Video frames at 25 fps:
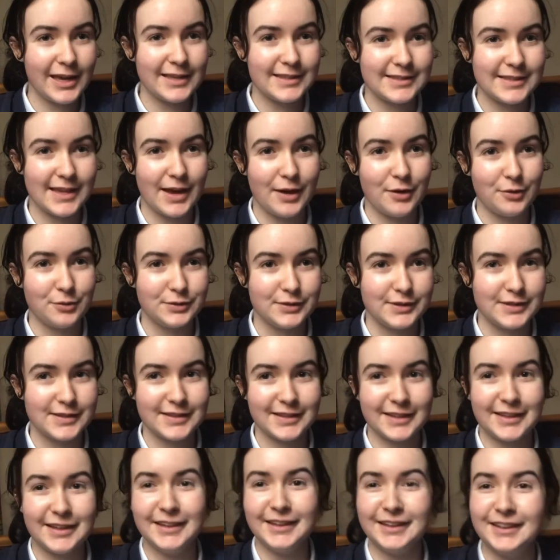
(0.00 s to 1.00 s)
sounds.
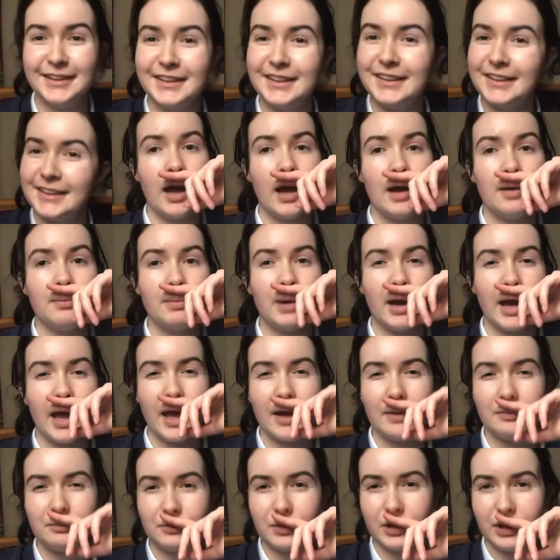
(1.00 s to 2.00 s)
I
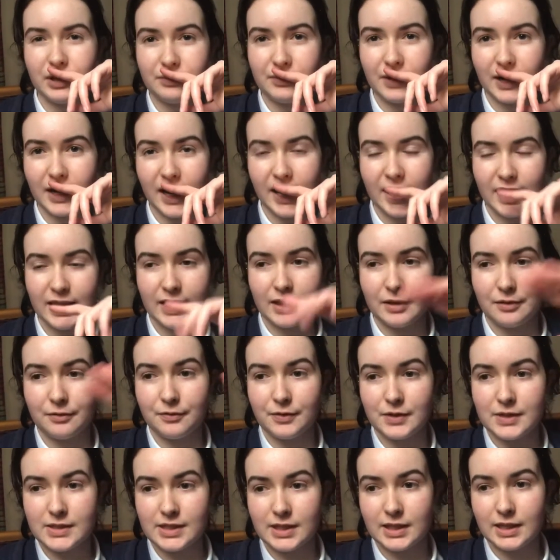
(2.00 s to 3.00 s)
haven't really read anything
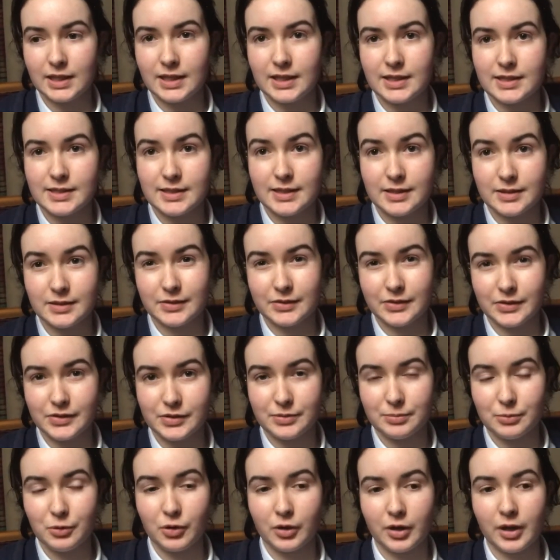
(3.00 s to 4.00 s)
physically since
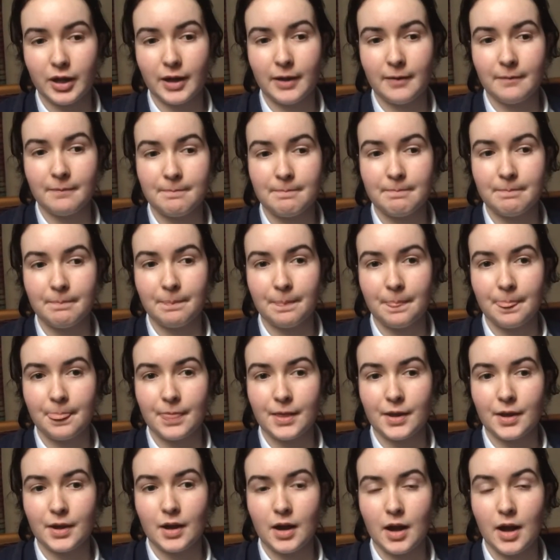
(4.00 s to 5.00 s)
this morning.
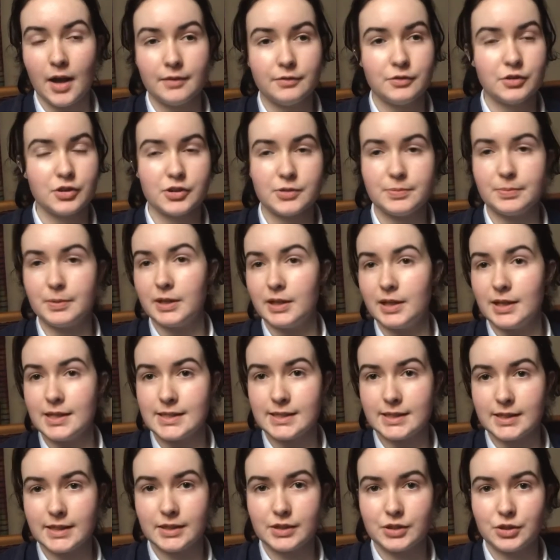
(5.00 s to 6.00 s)
I've just been
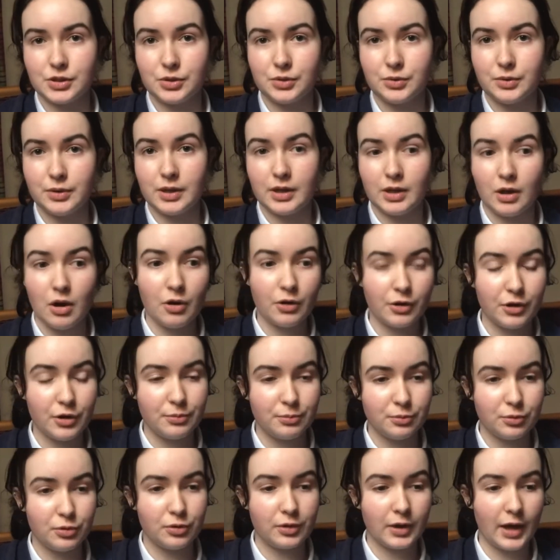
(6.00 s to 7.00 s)
listening to the
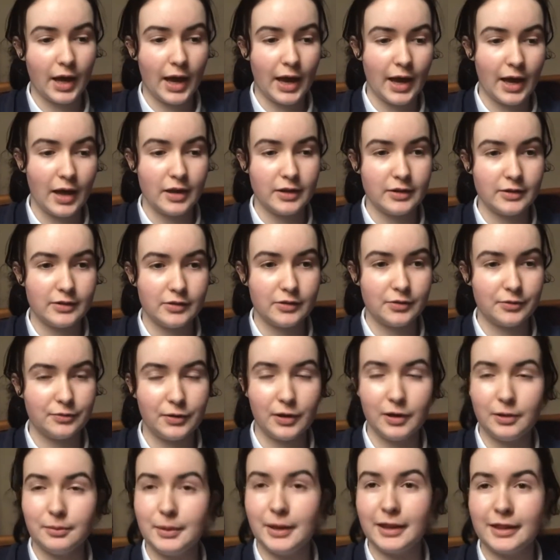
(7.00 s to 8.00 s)
audiobook and
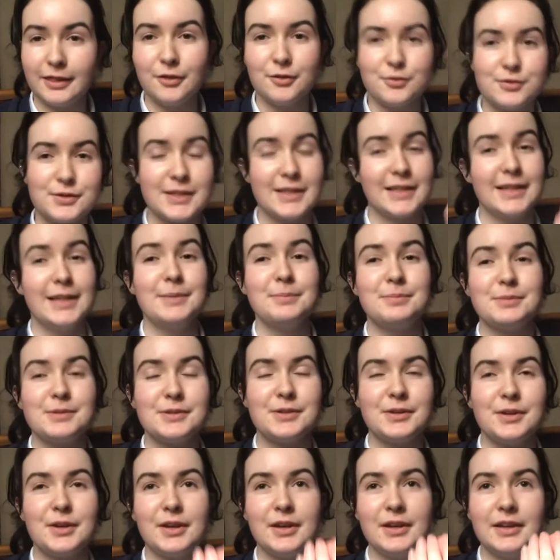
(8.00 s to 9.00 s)
filming those
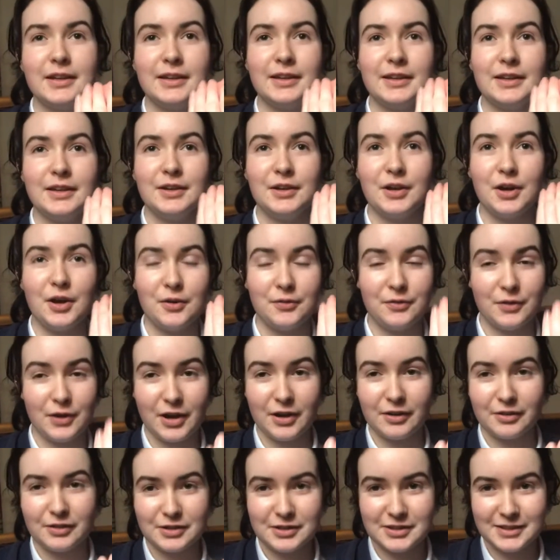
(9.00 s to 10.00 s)
clips of
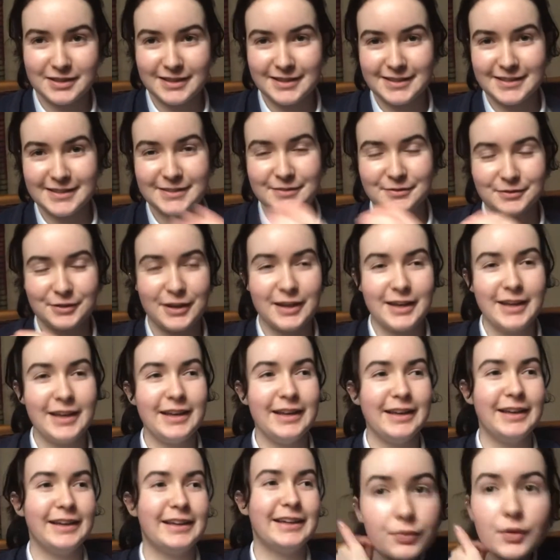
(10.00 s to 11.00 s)
Irishness for
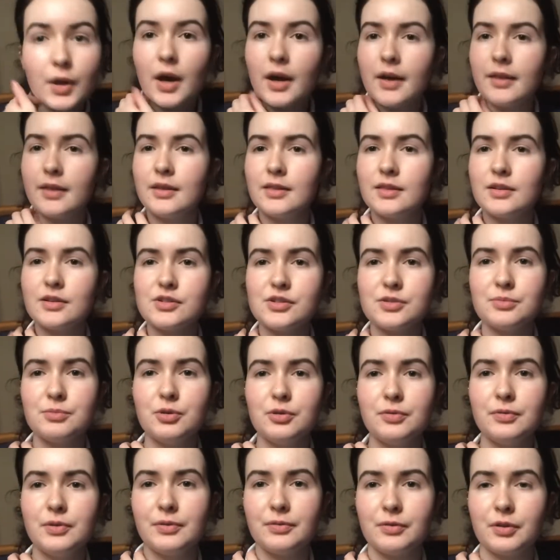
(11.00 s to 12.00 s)
you. I think there's a
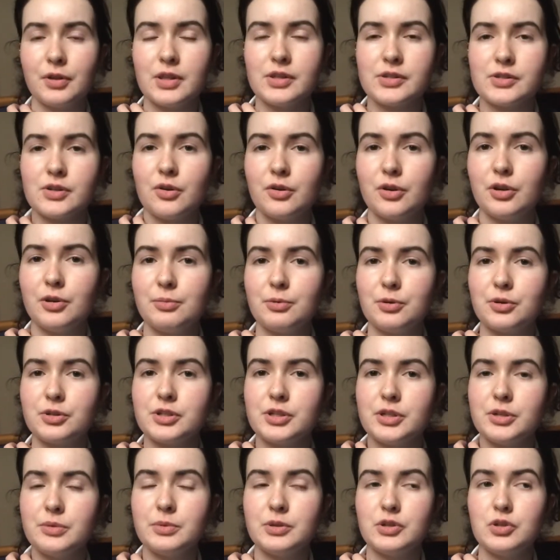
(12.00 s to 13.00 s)
movie for this audiobook
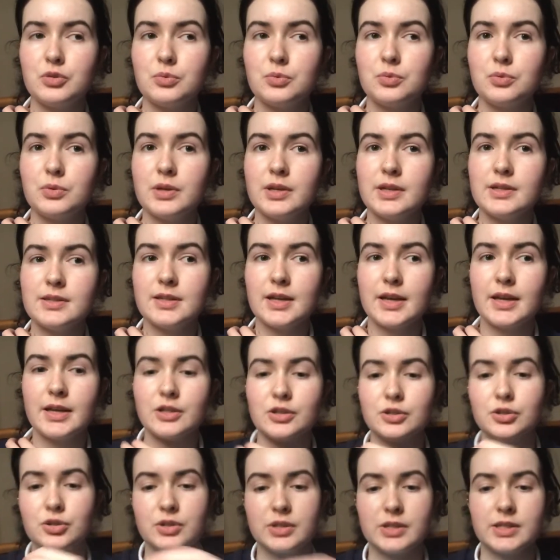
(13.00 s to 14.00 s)
too, which is
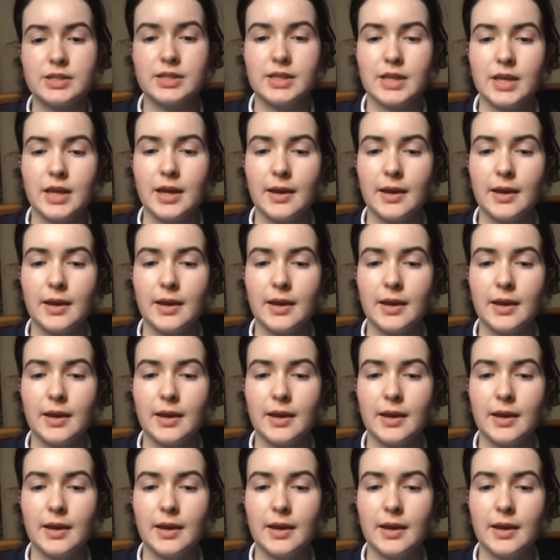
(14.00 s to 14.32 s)
interesting.